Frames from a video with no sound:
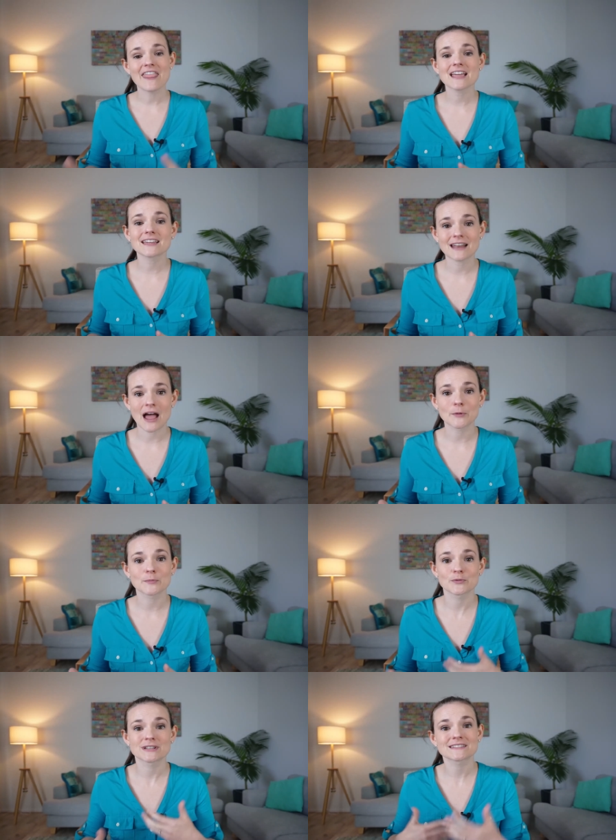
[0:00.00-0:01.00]
they can
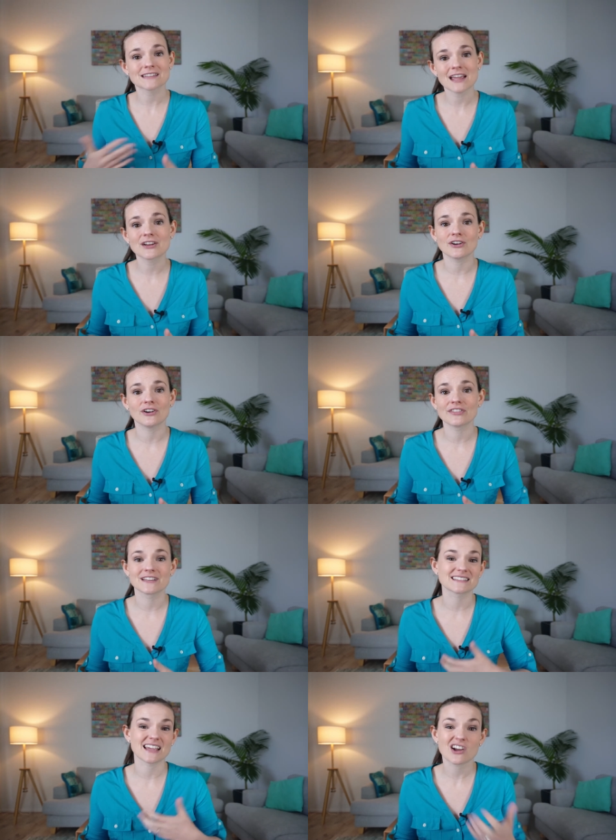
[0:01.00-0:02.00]
help recycle
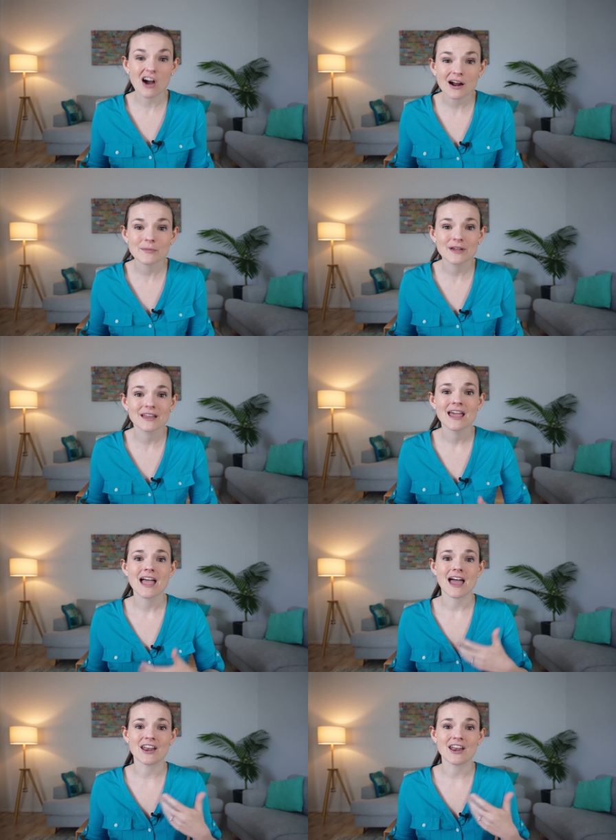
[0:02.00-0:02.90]
things like carbon